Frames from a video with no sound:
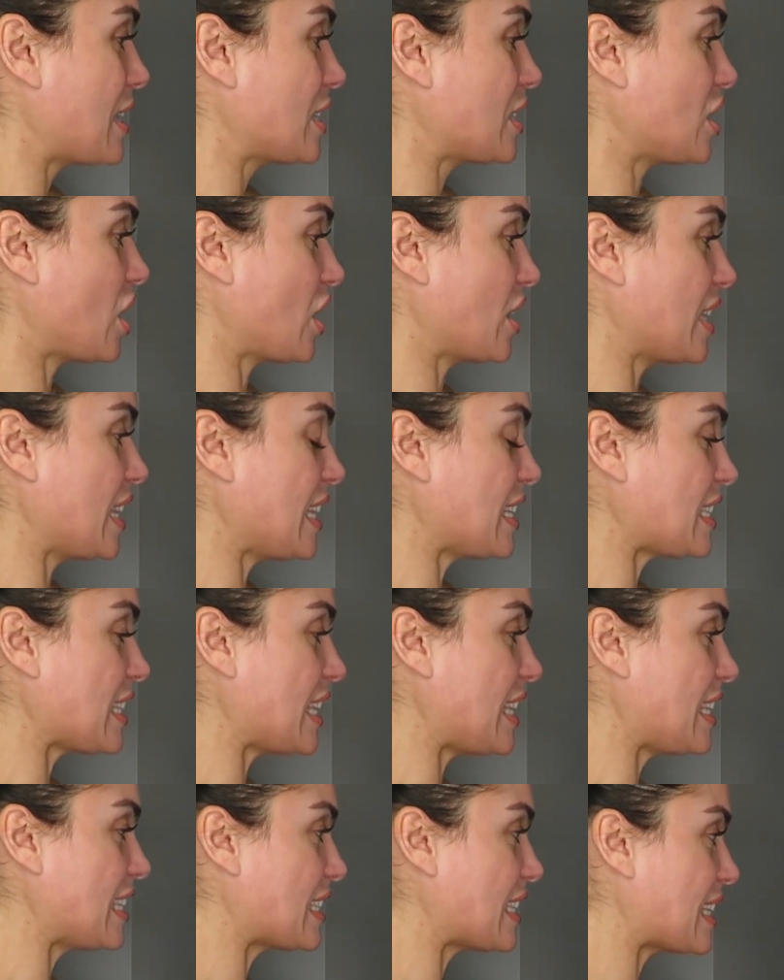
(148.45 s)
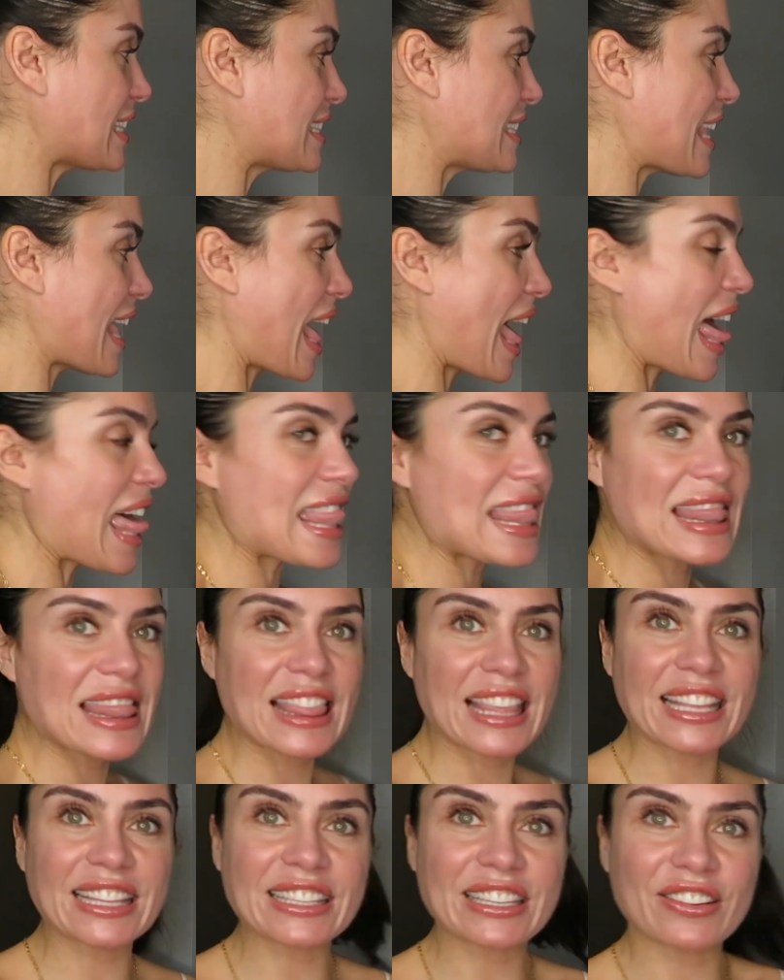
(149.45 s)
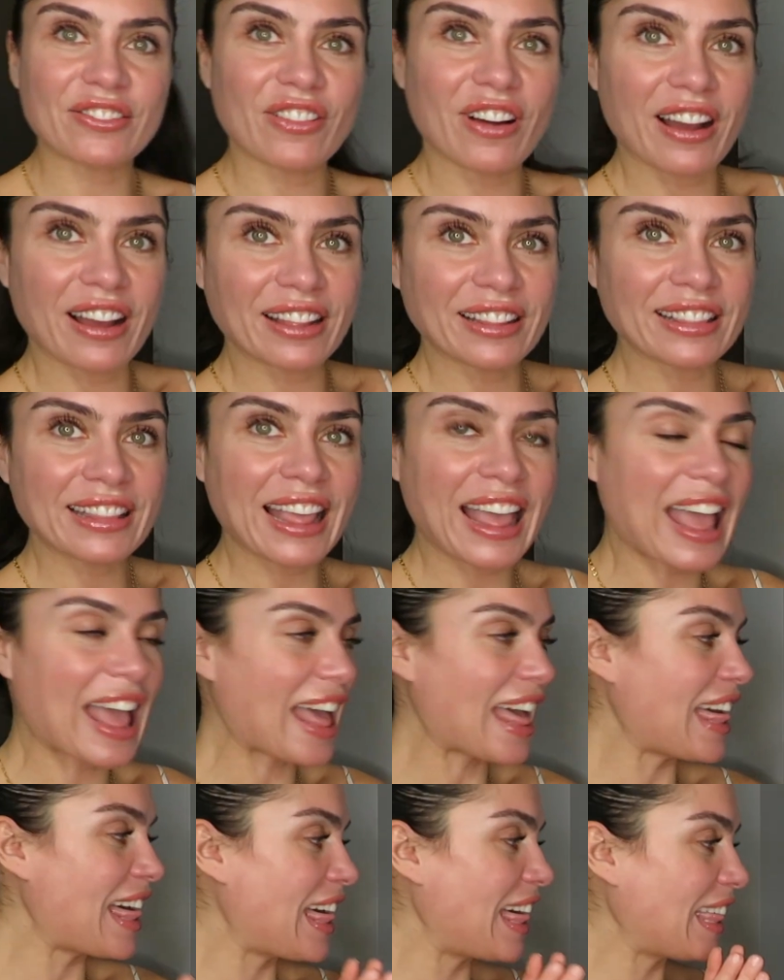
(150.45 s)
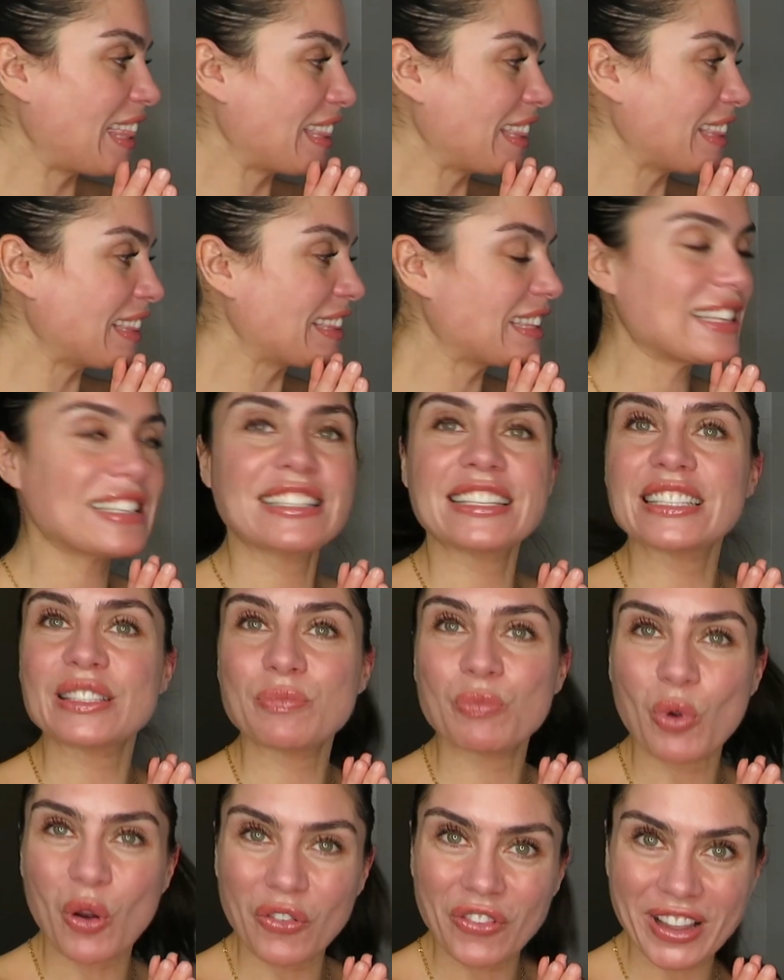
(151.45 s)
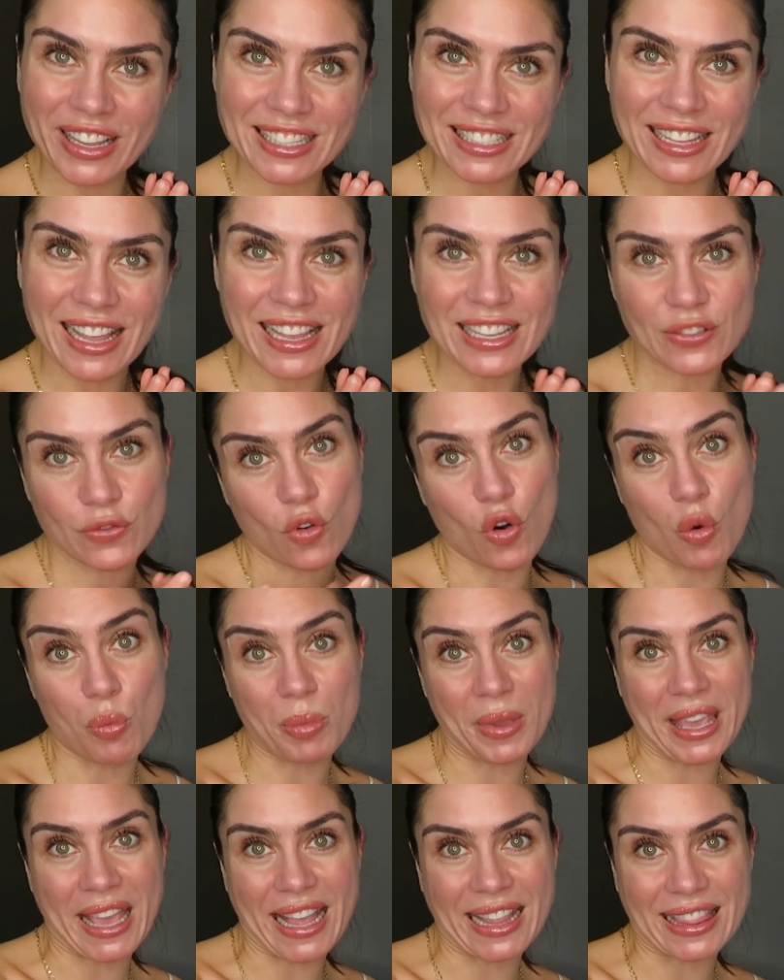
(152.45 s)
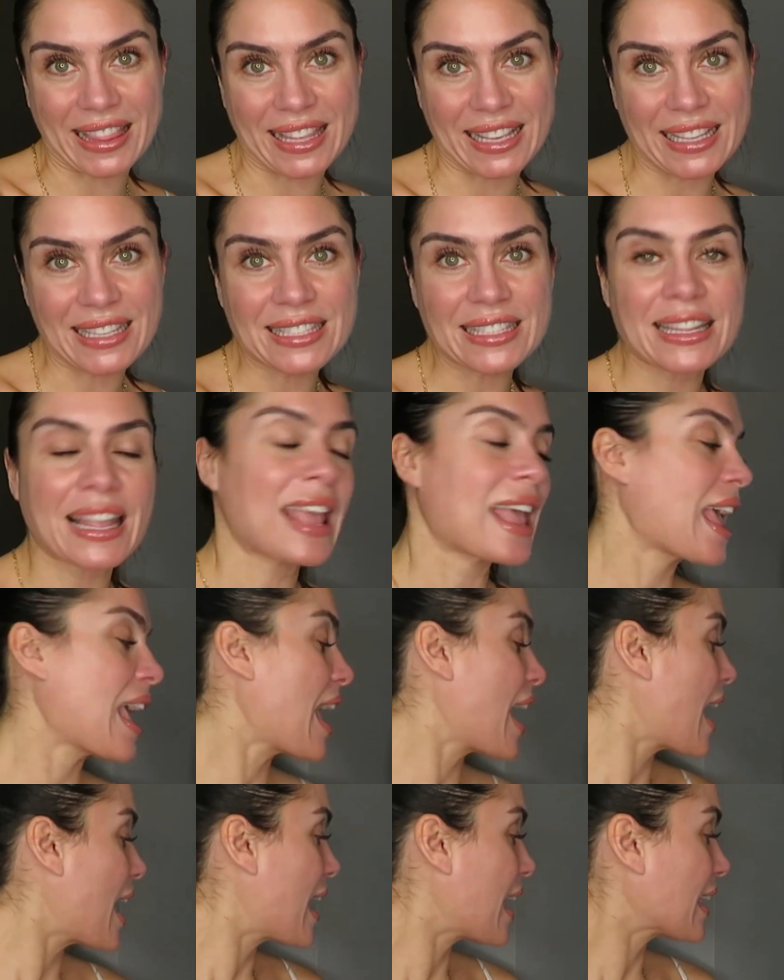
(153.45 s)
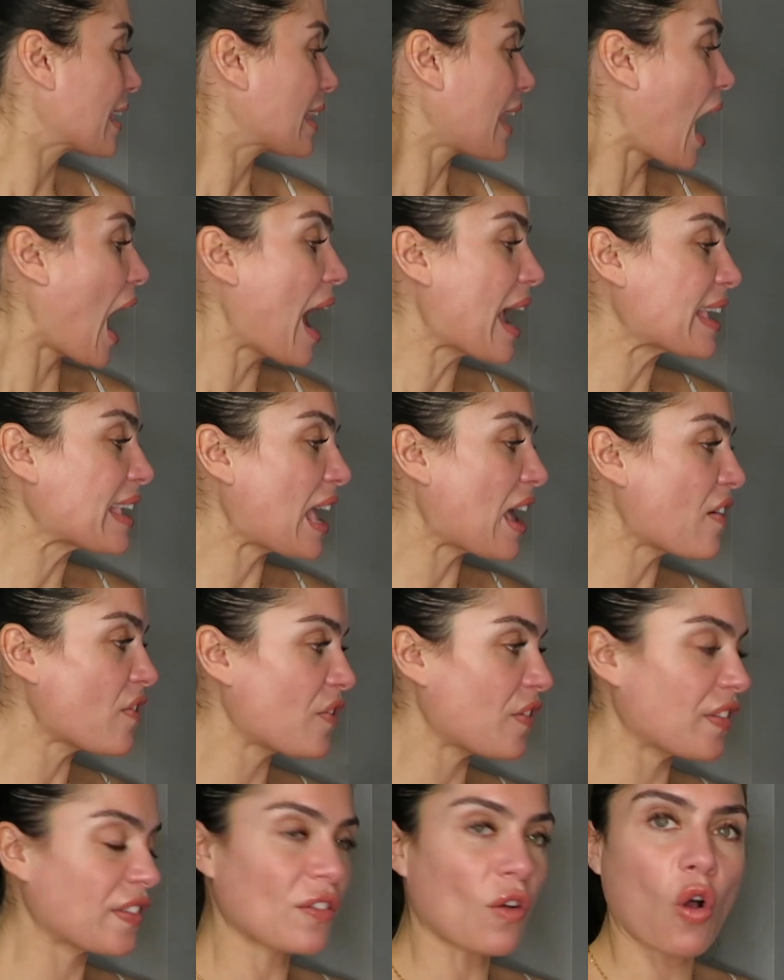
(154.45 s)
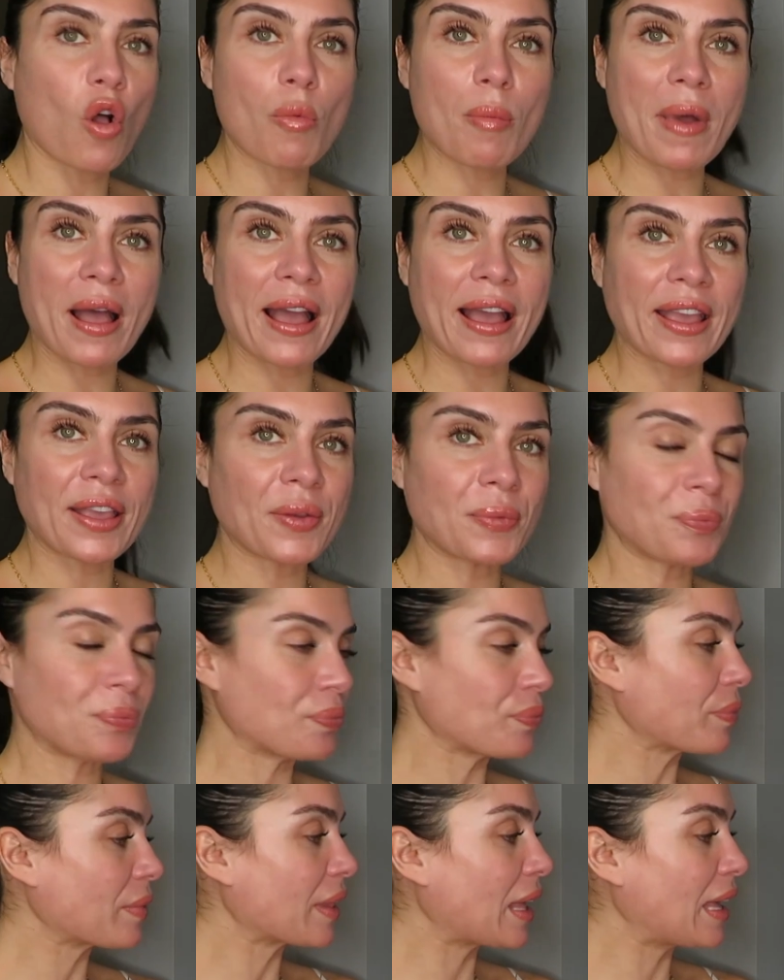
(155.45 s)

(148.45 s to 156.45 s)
So this is the 10 liter one, and this is perfect size for me, at least. I can fit all my